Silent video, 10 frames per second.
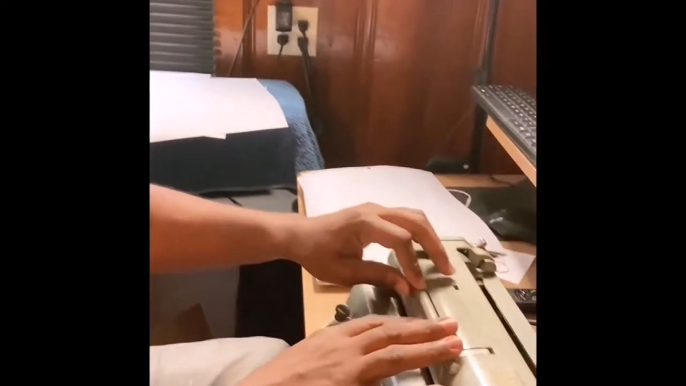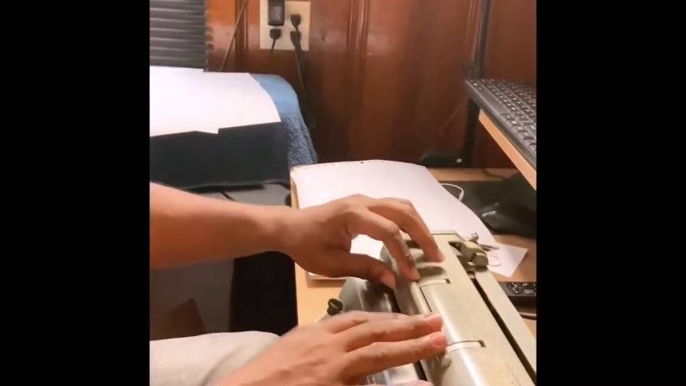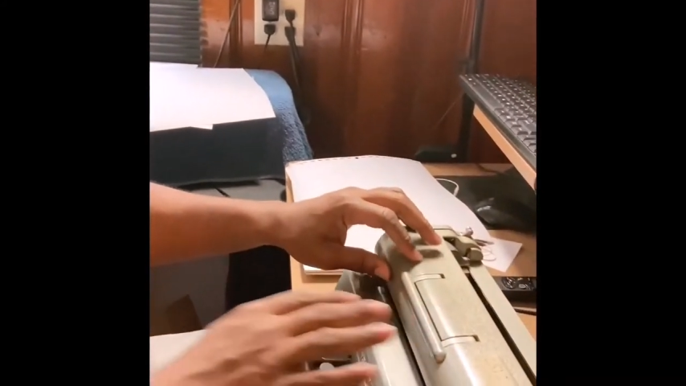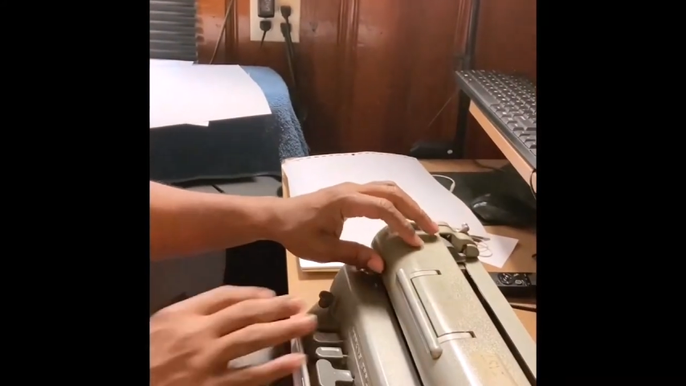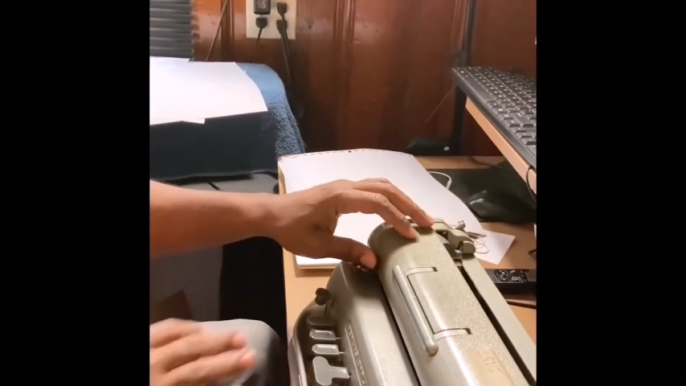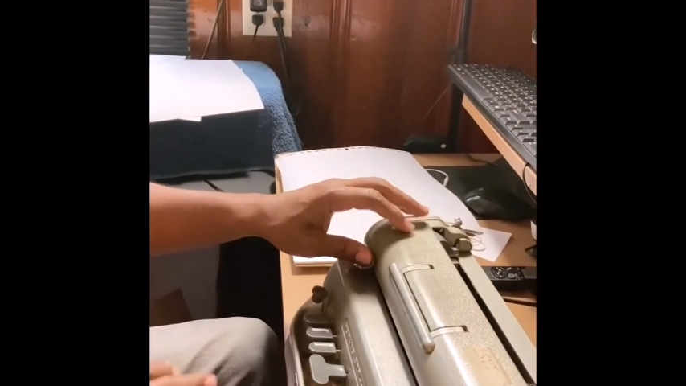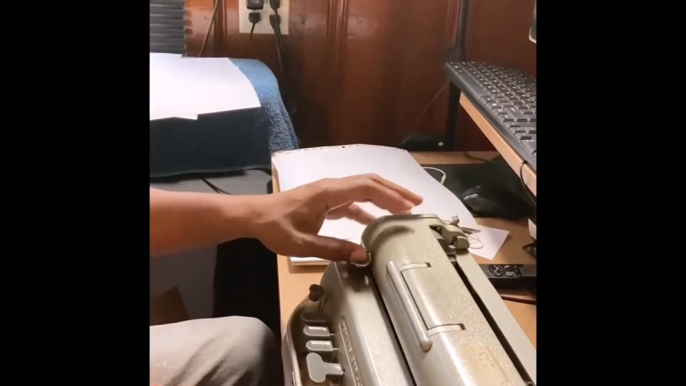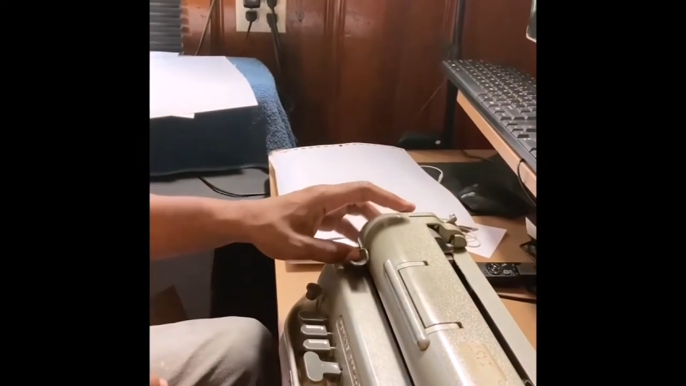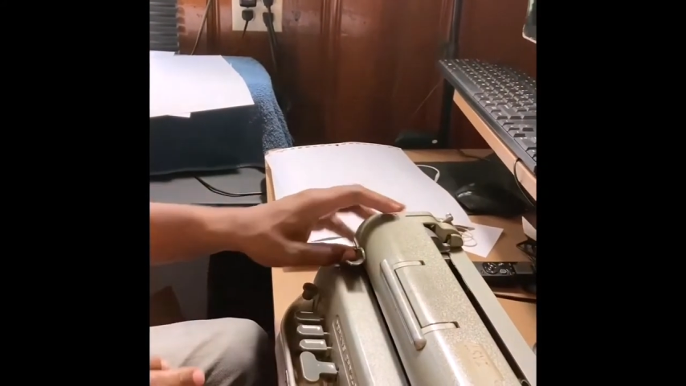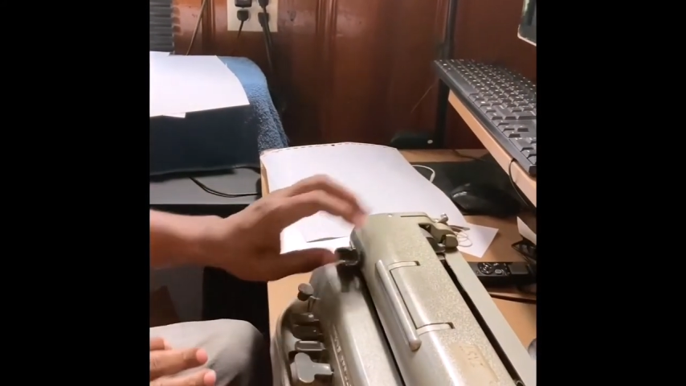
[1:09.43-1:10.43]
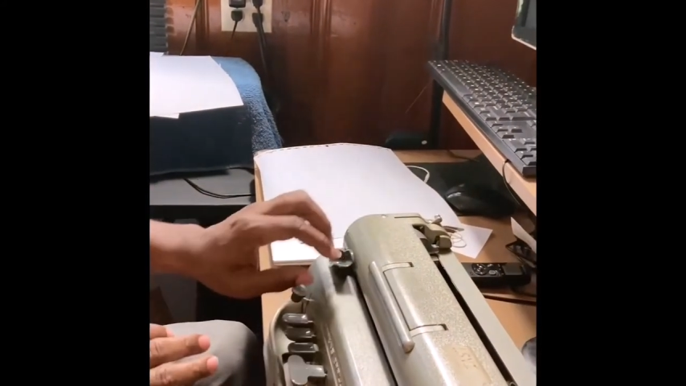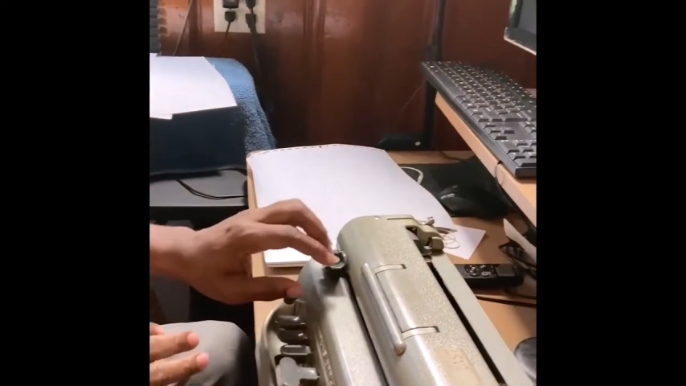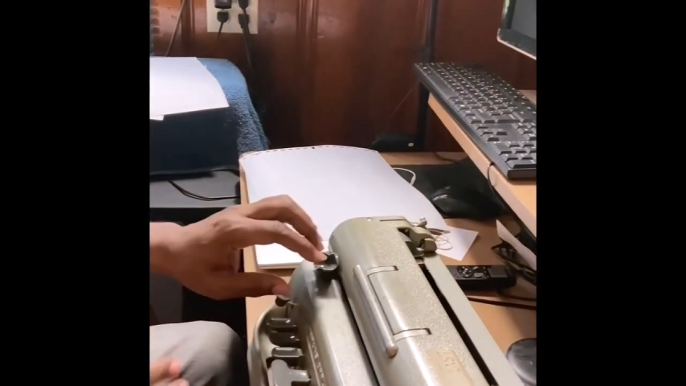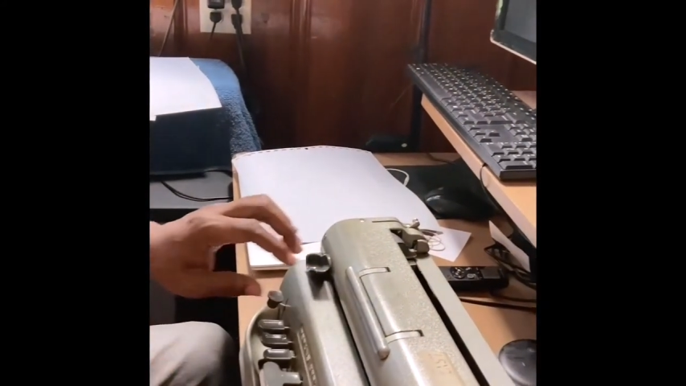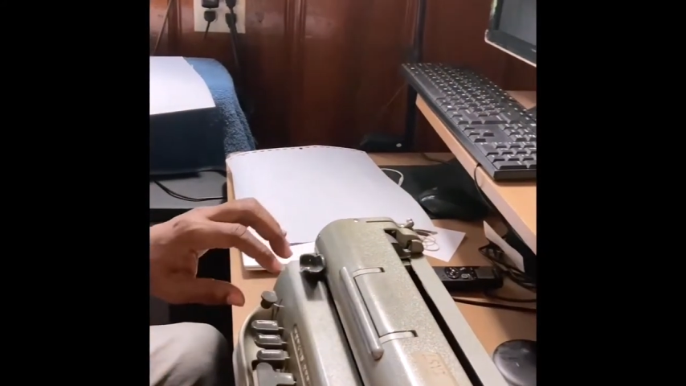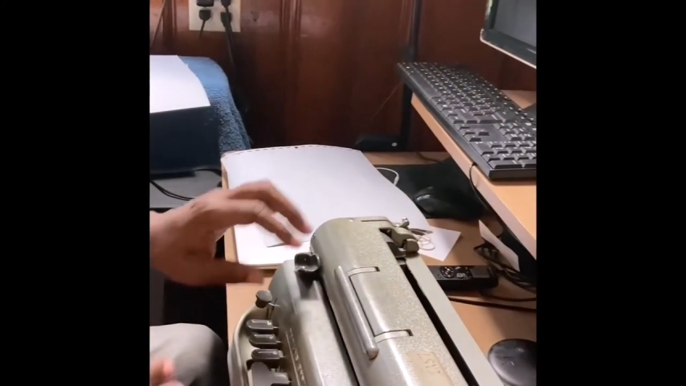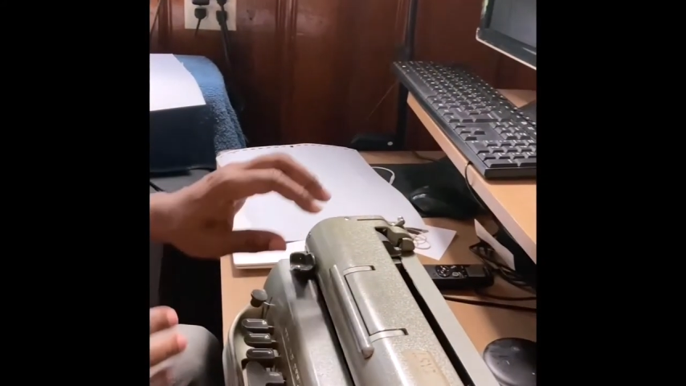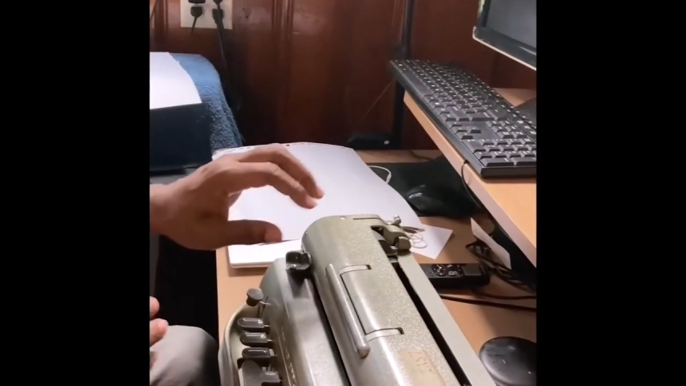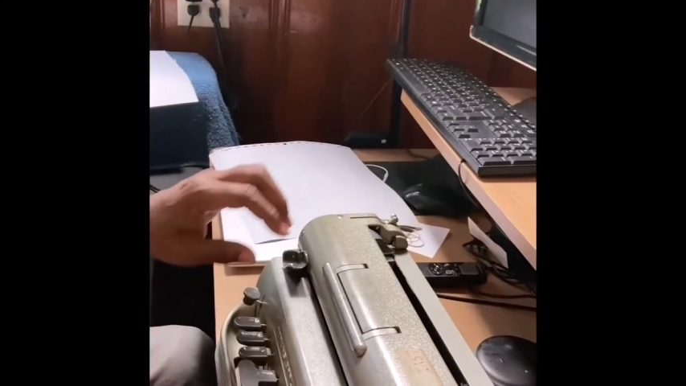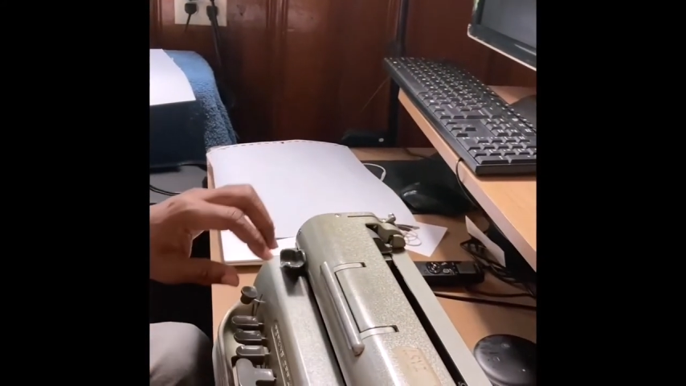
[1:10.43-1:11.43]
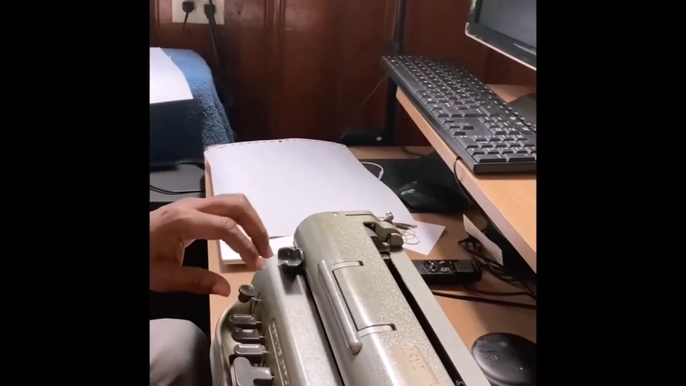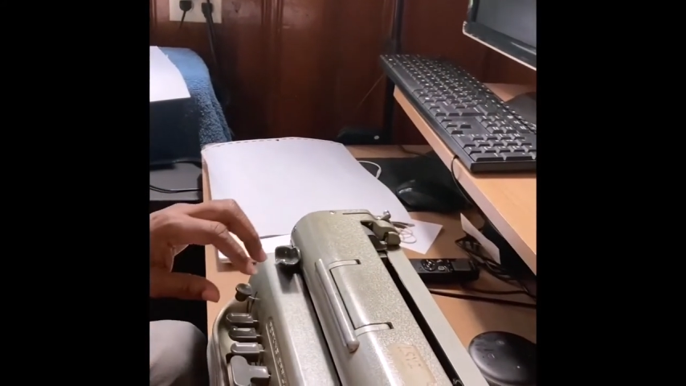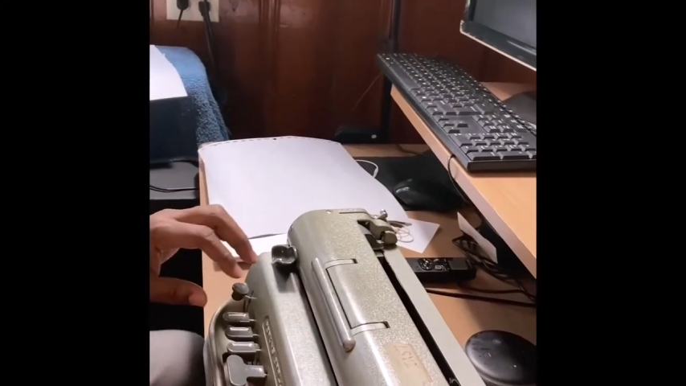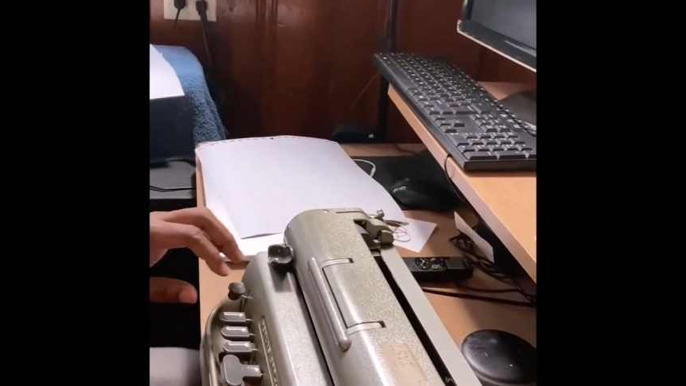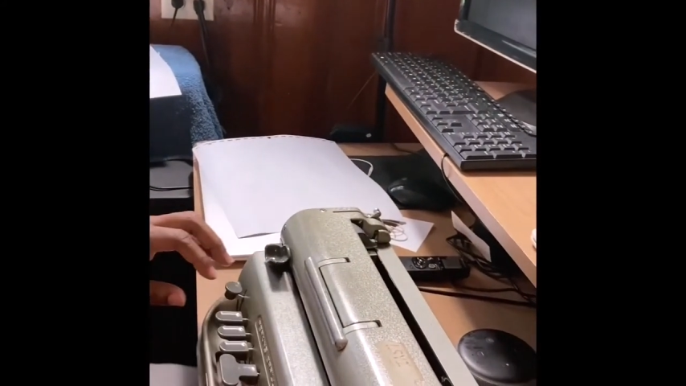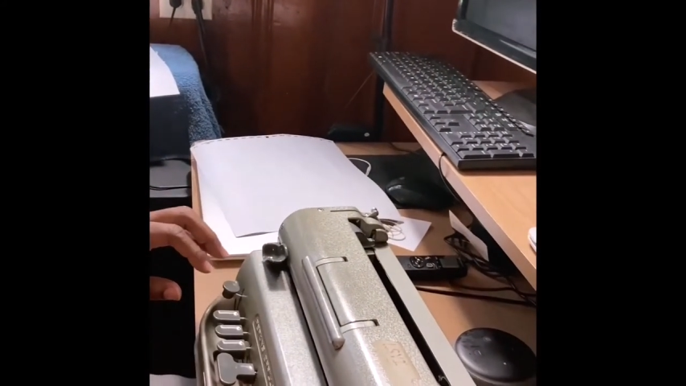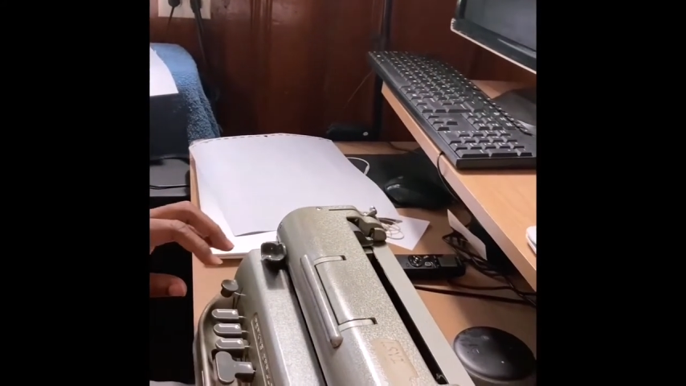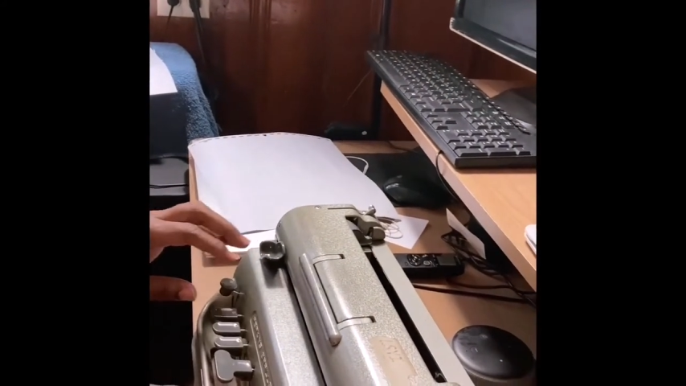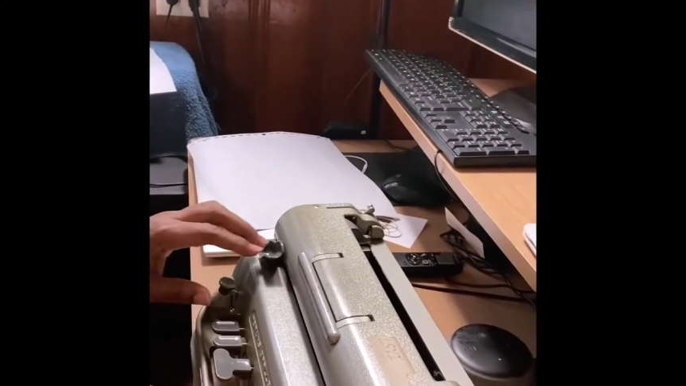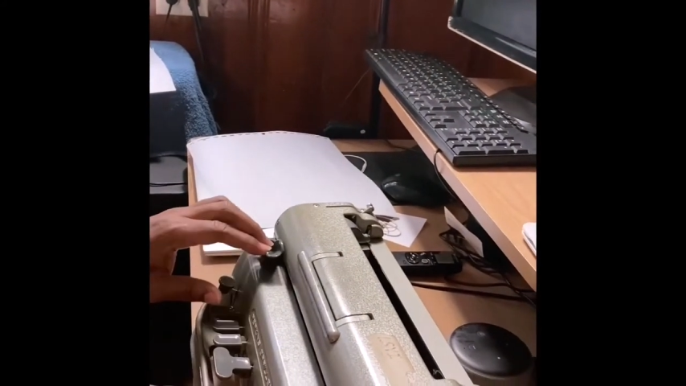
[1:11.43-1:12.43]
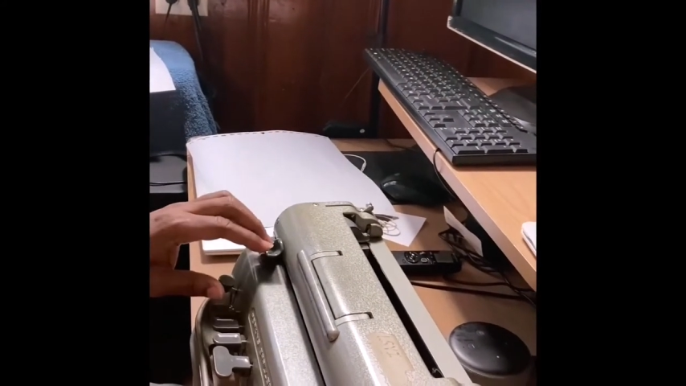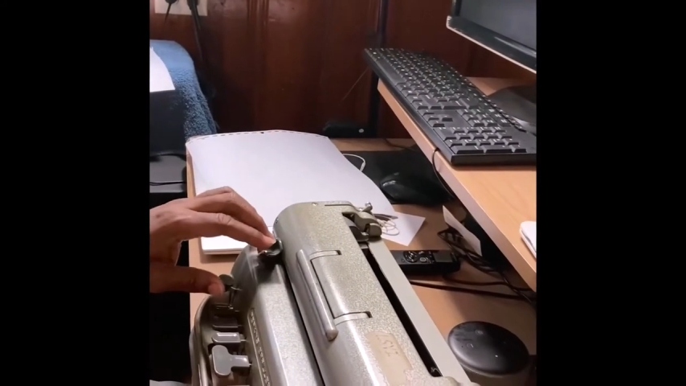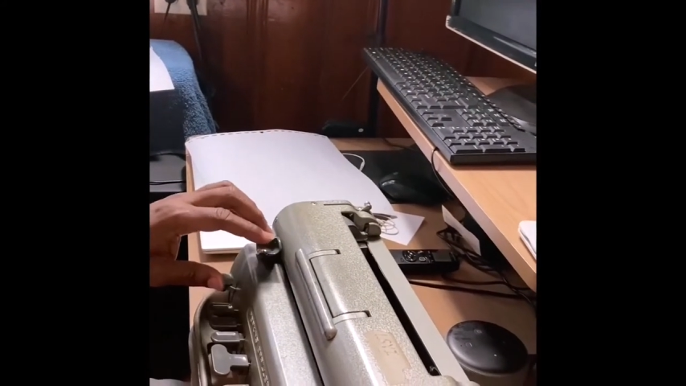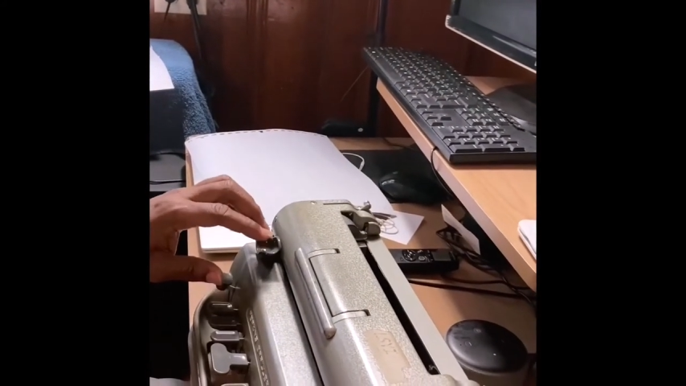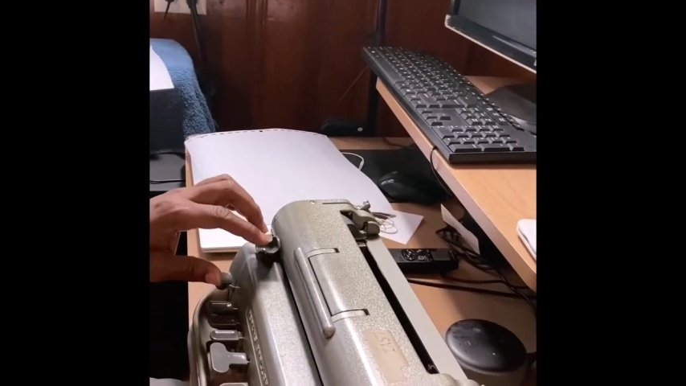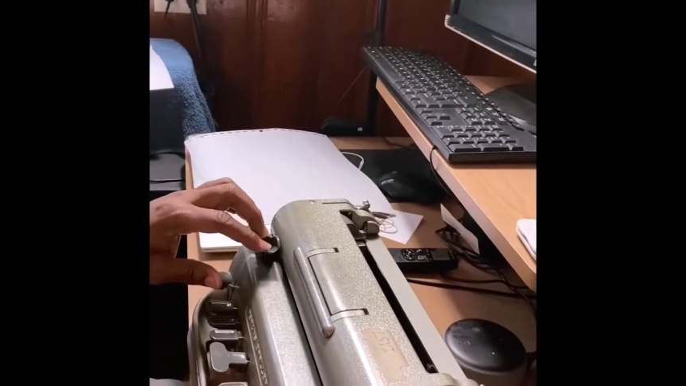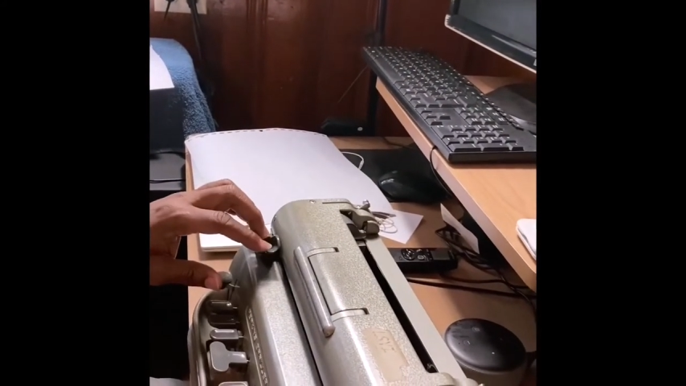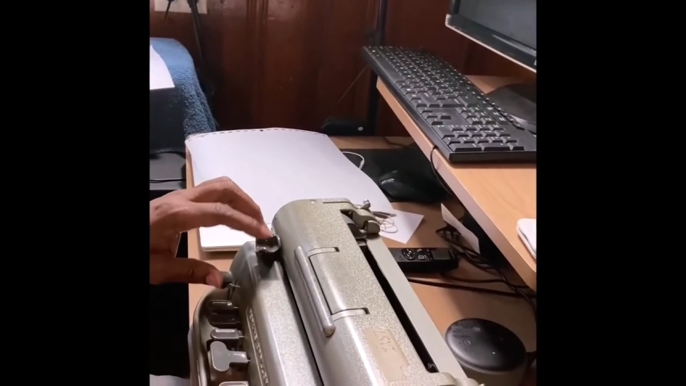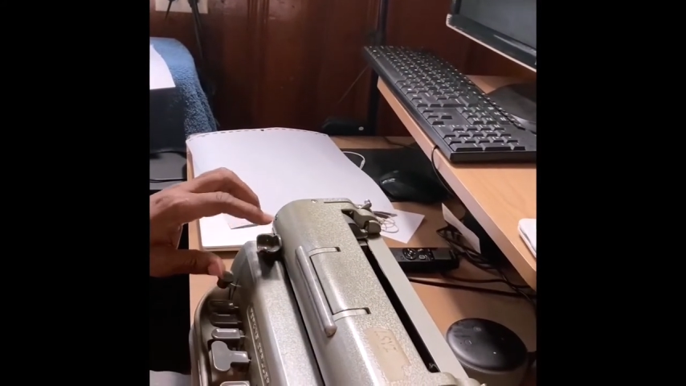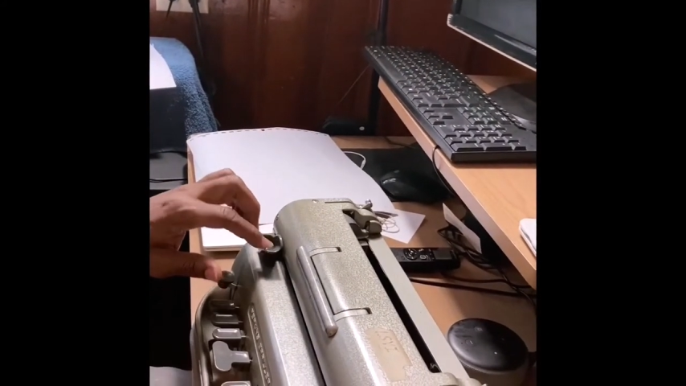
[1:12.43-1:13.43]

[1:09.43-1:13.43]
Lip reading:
Nobody's mouth can be seen.